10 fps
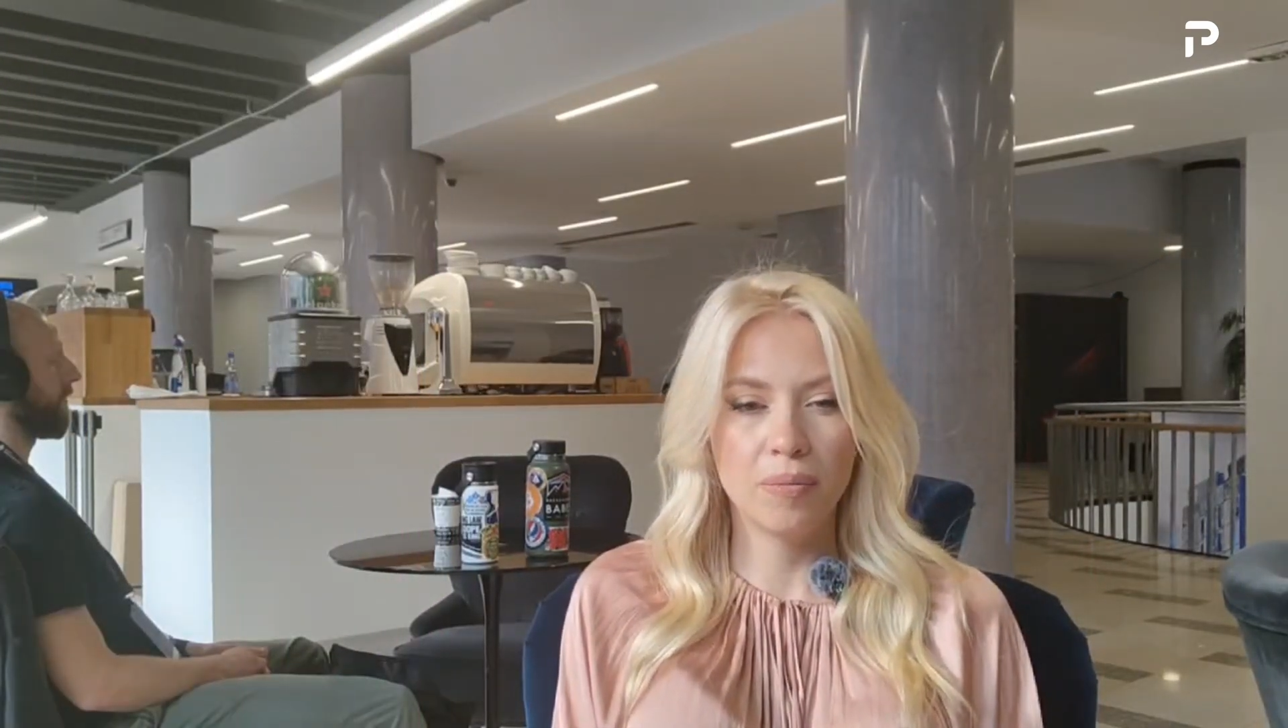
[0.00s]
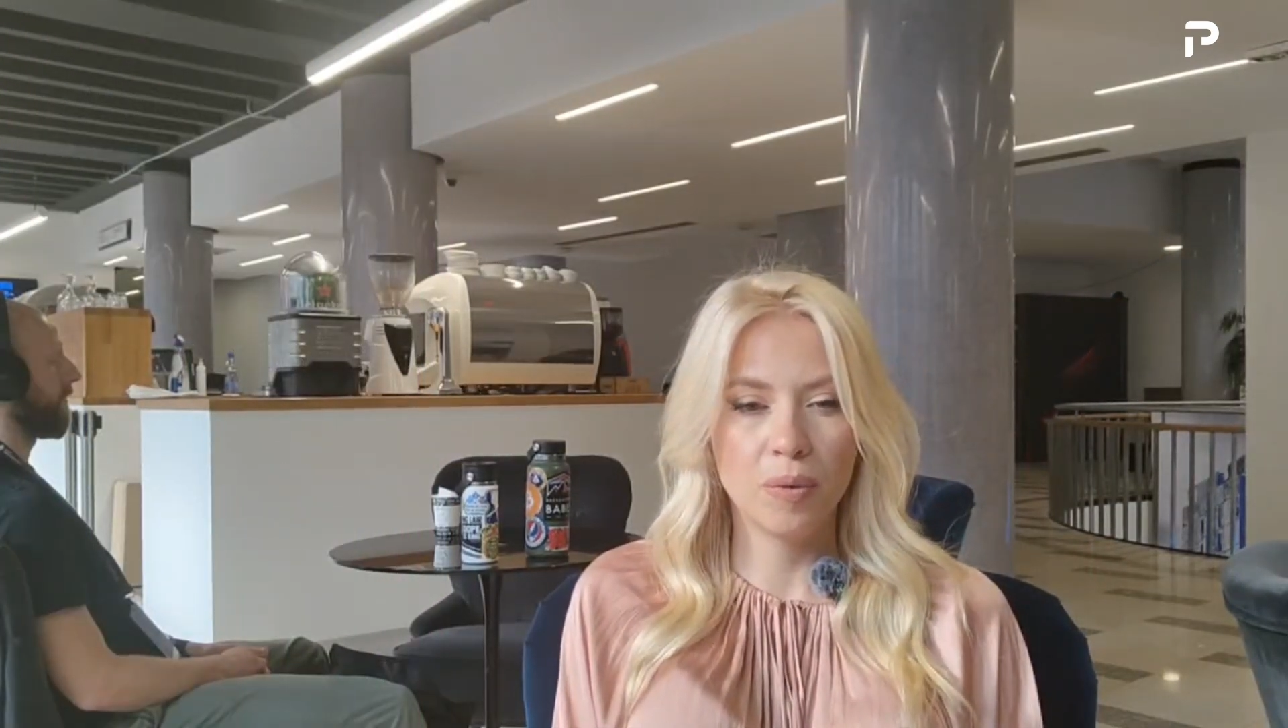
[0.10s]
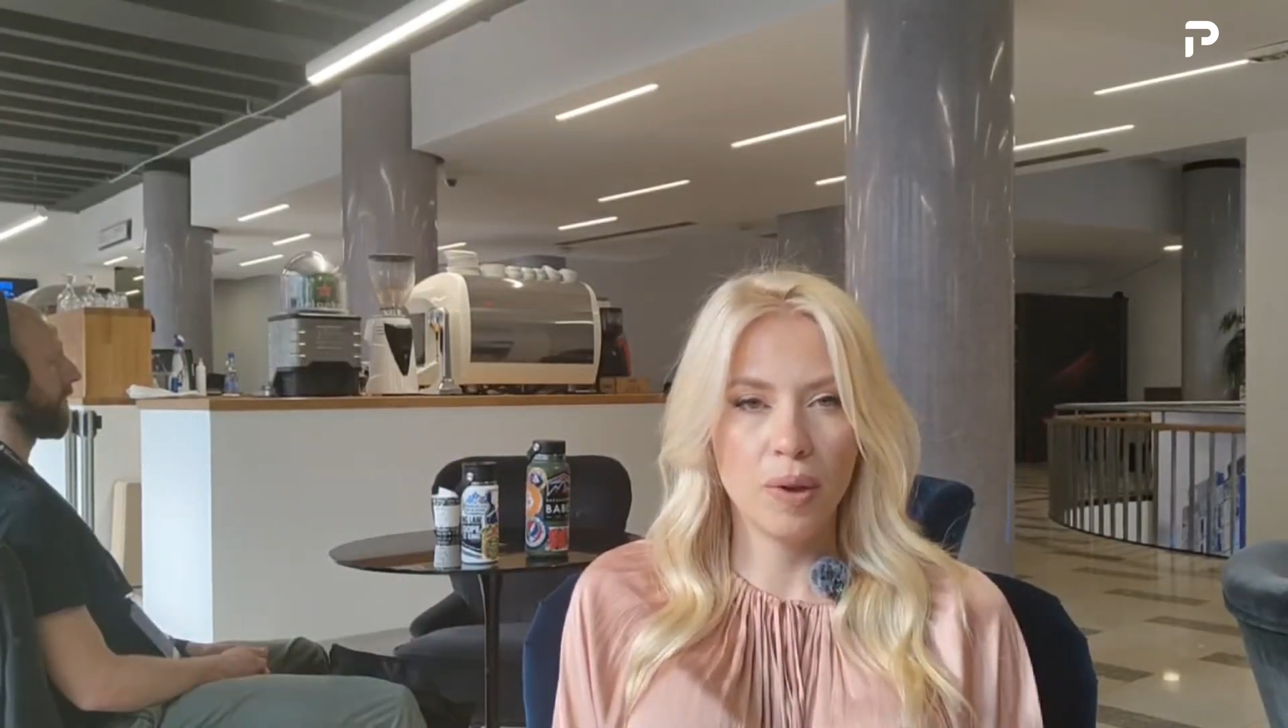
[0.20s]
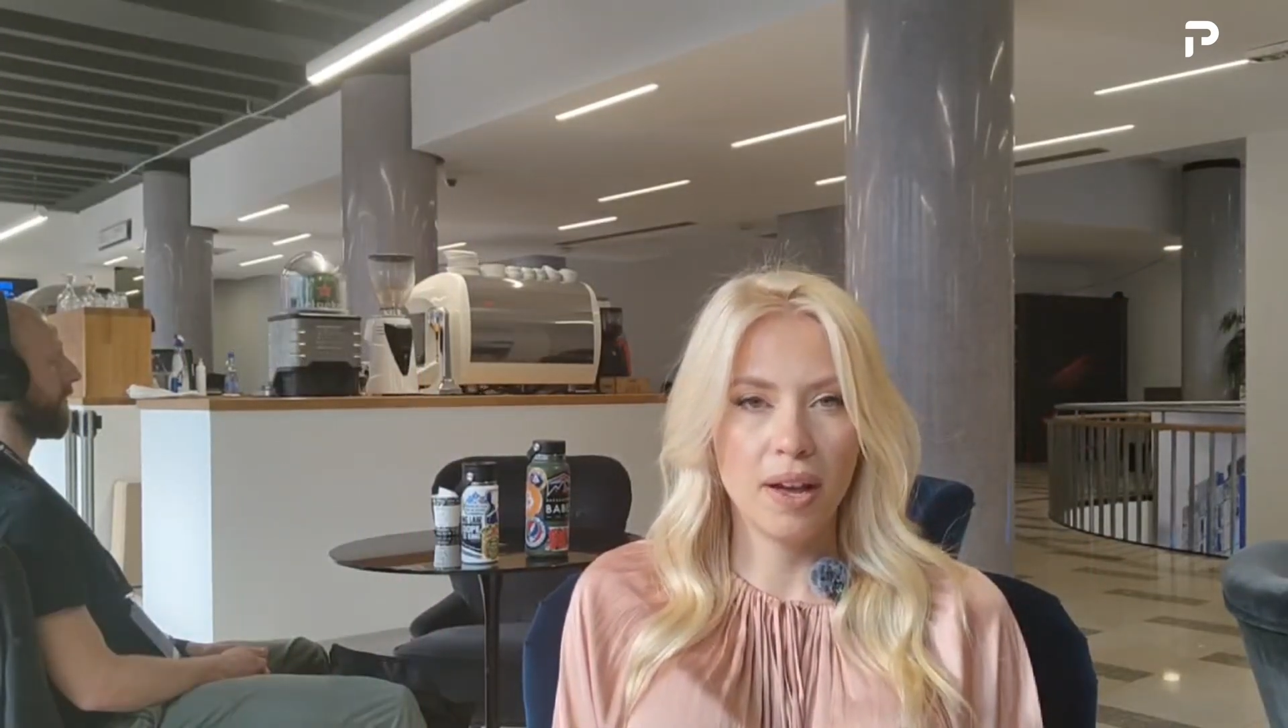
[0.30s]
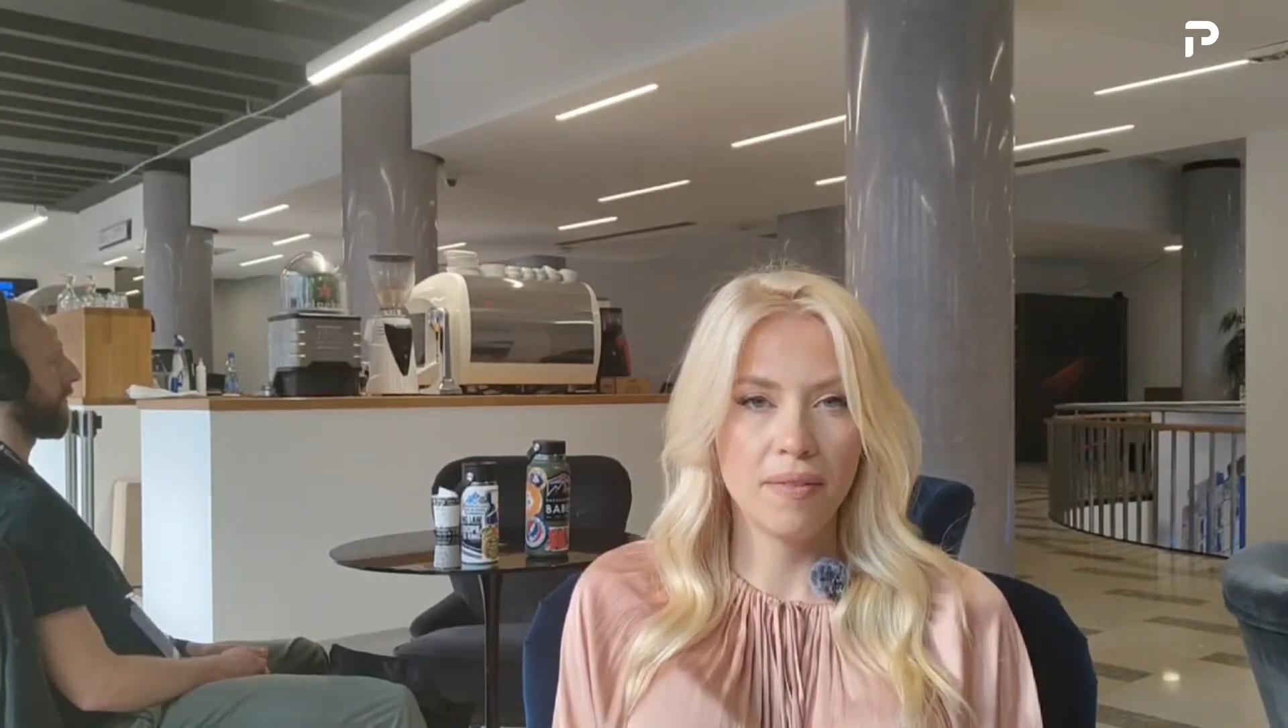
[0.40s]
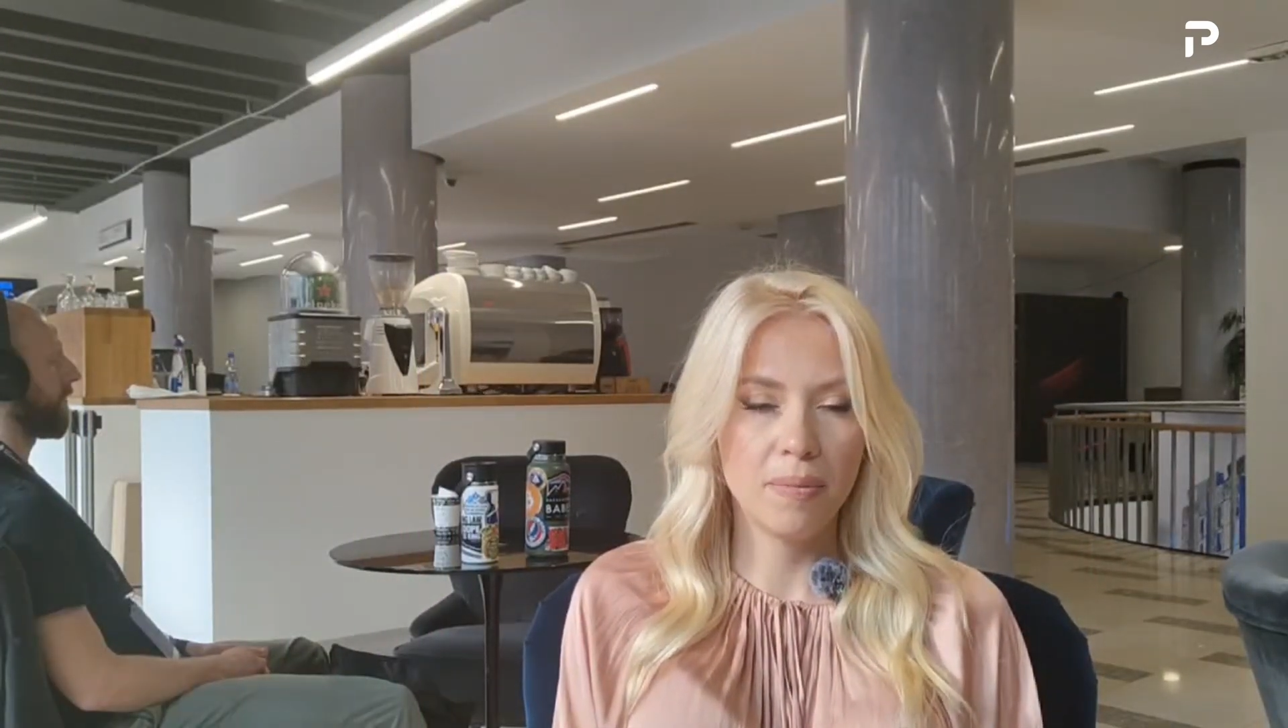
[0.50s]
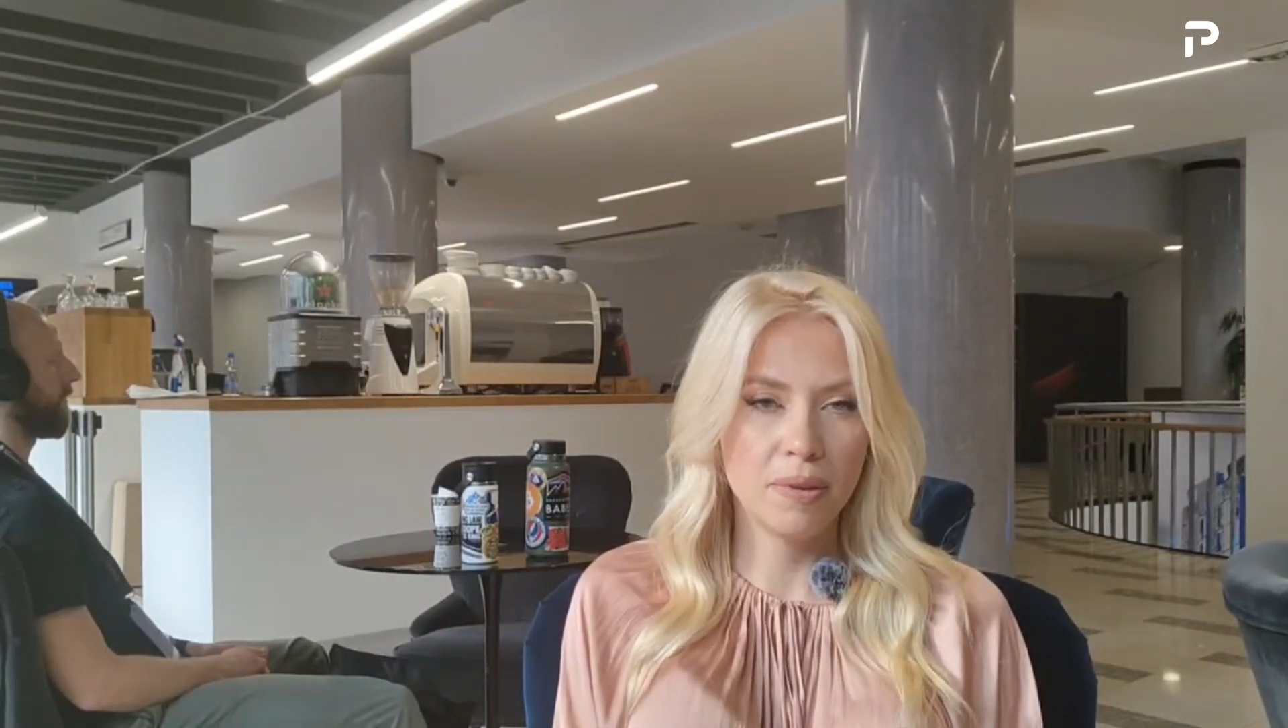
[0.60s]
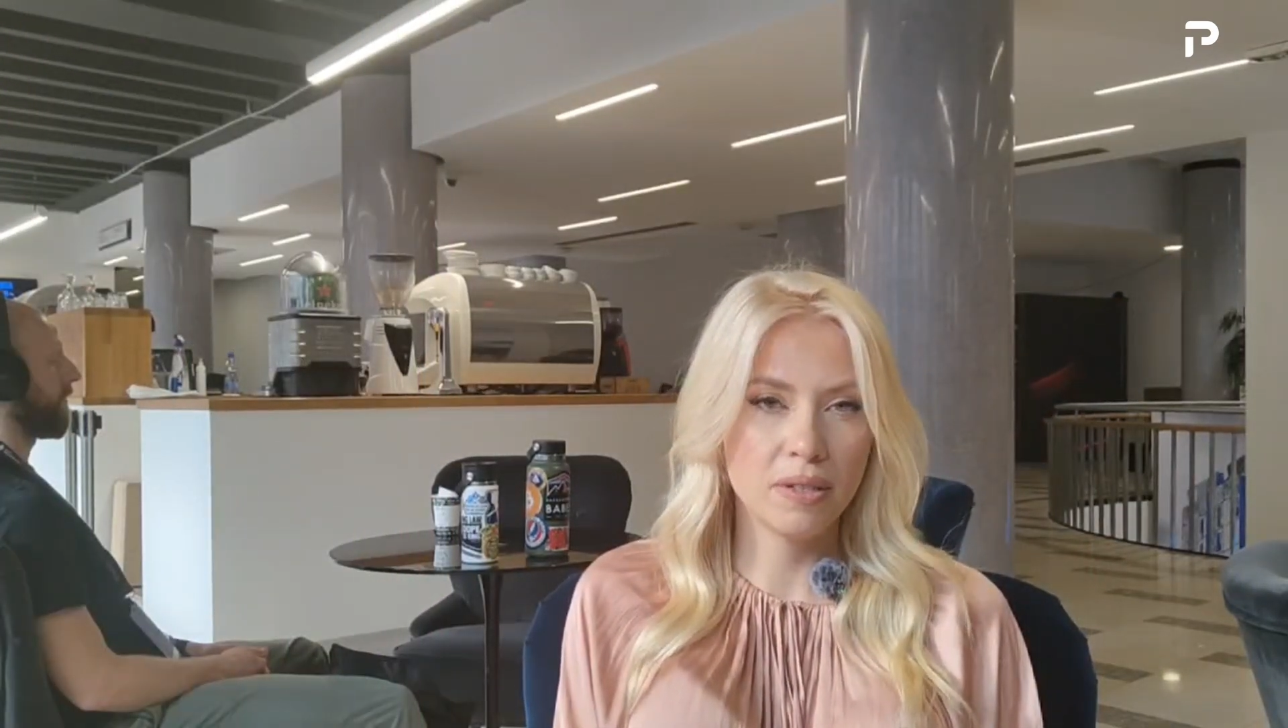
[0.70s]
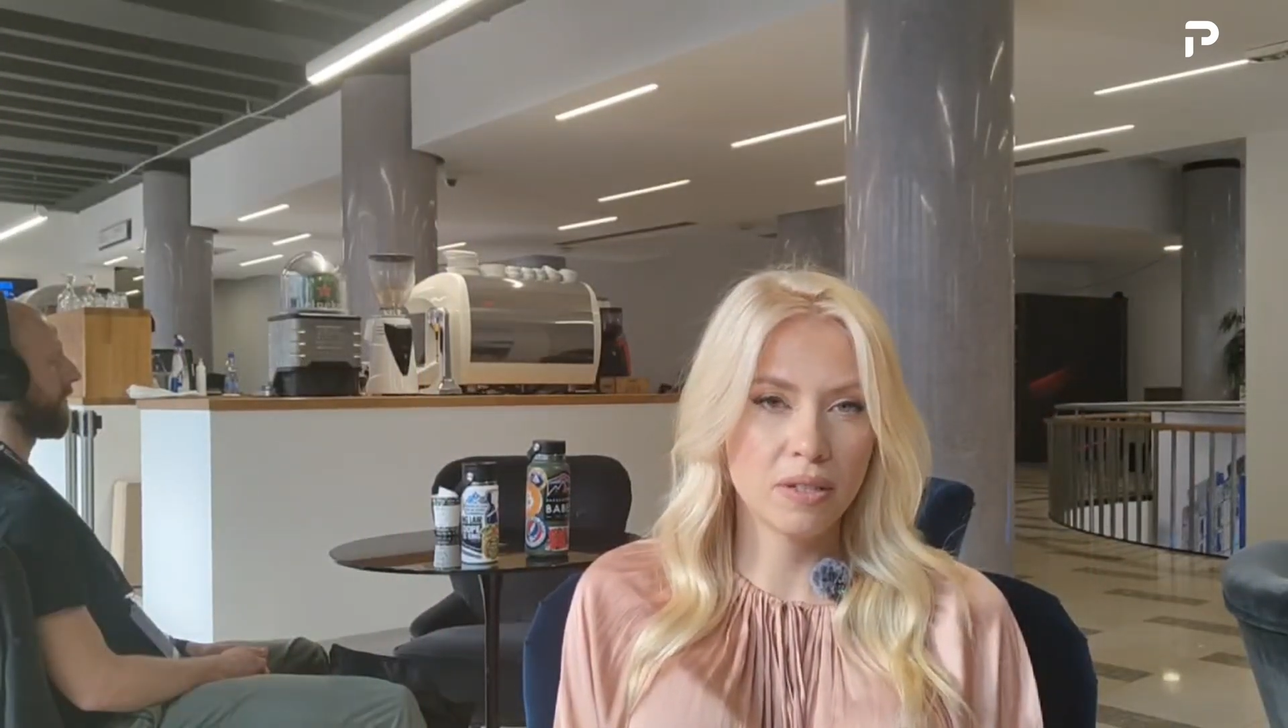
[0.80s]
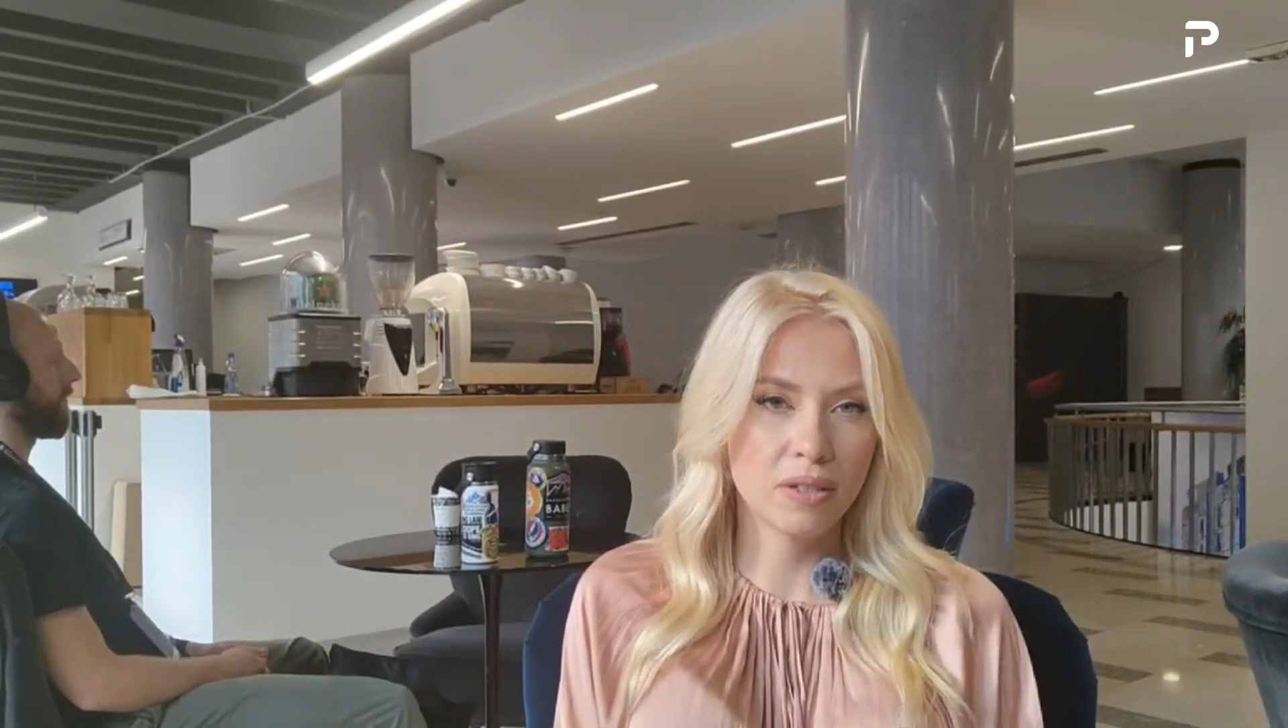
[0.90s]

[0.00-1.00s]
we have a business